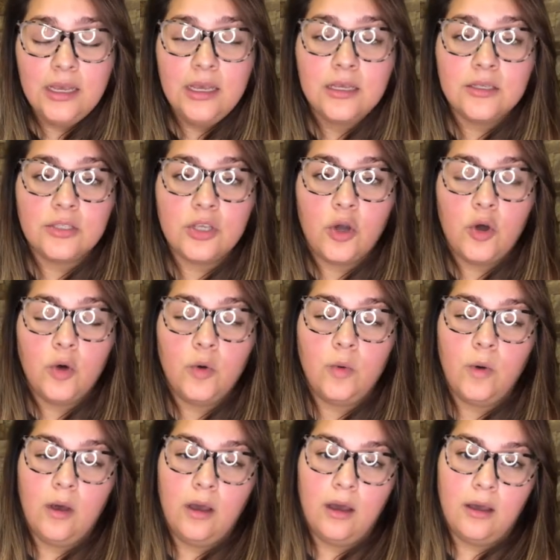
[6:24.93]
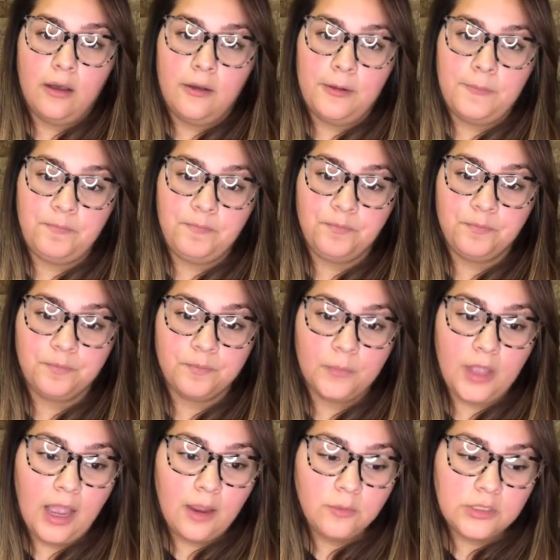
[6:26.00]
So
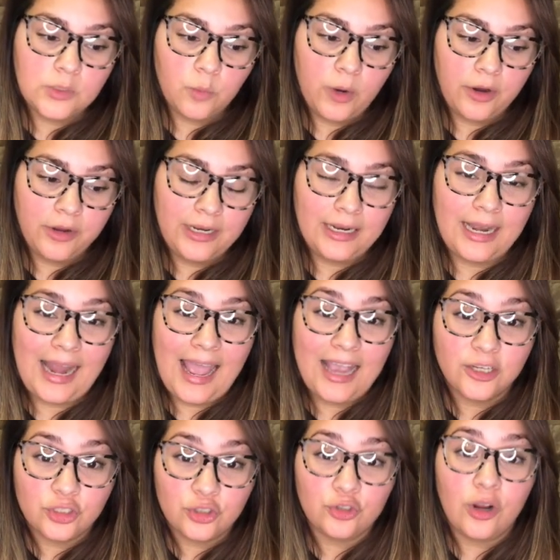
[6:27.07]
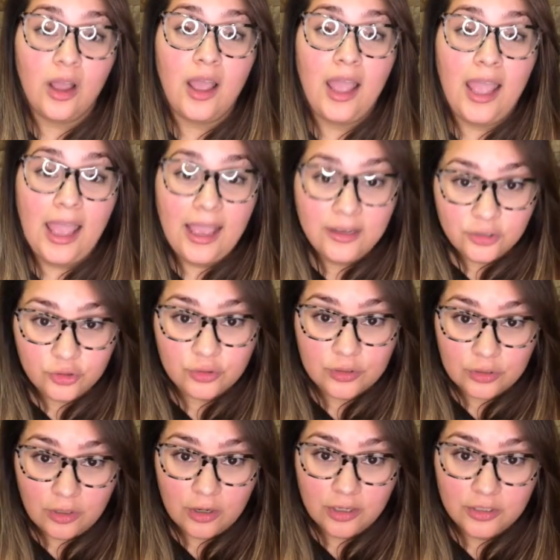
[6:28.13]
I was wearing an extra
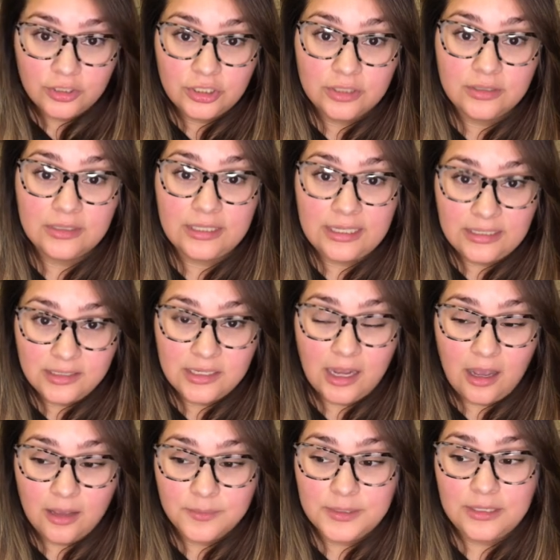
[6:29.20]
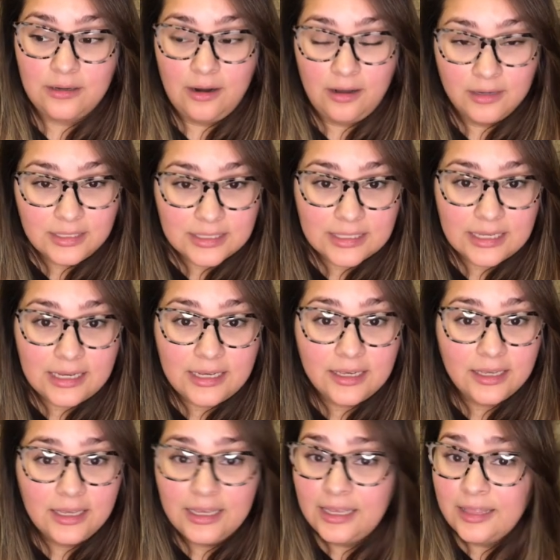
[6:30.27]
large in tops, and
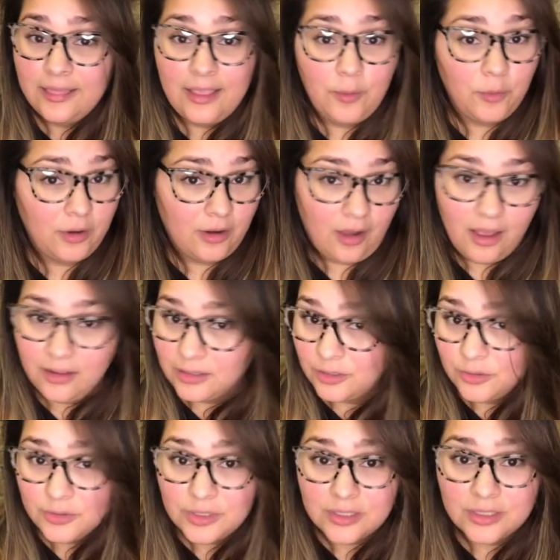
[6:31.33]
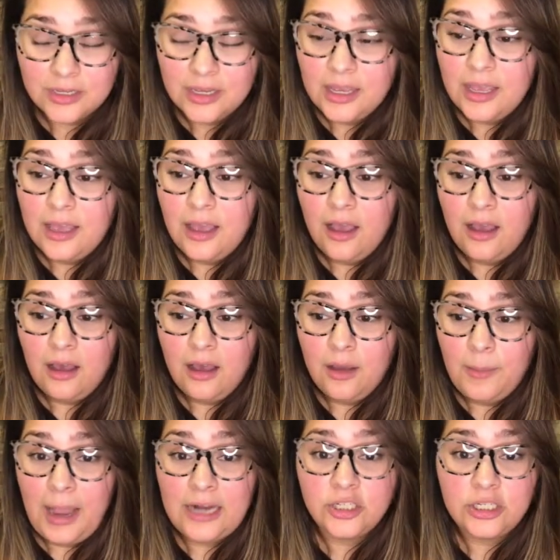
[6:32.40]
honestly, they were not loose.
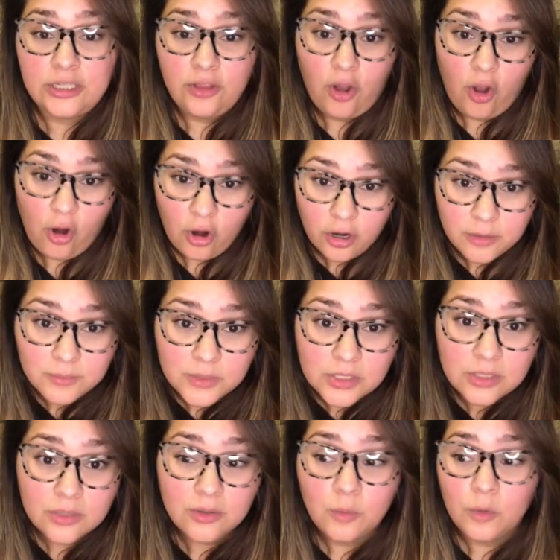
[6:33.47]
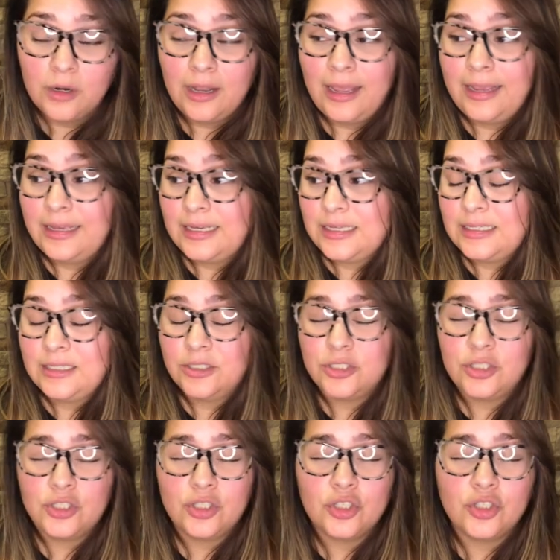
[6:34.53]
Actually, the arms were like
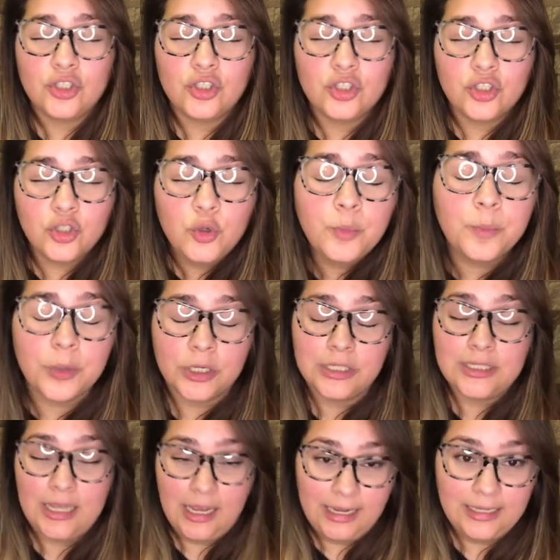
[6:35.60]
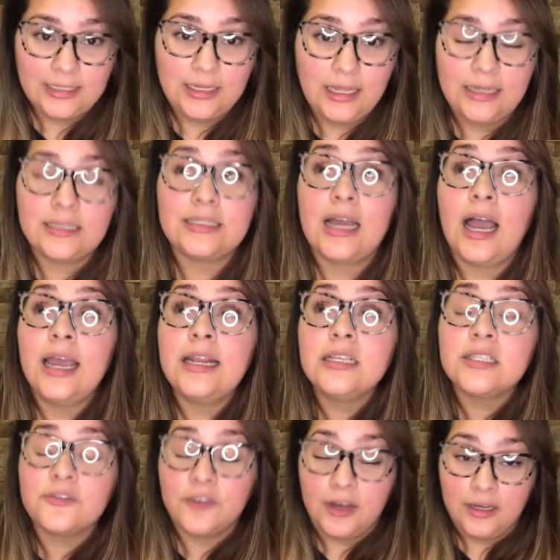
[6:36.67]
super tight, like tight
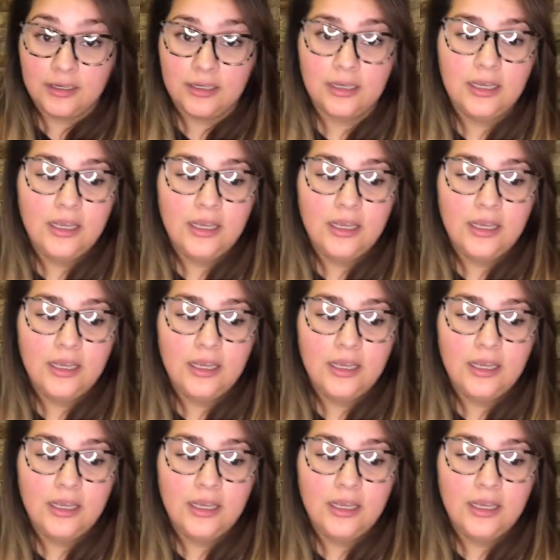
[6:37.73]
as fuck.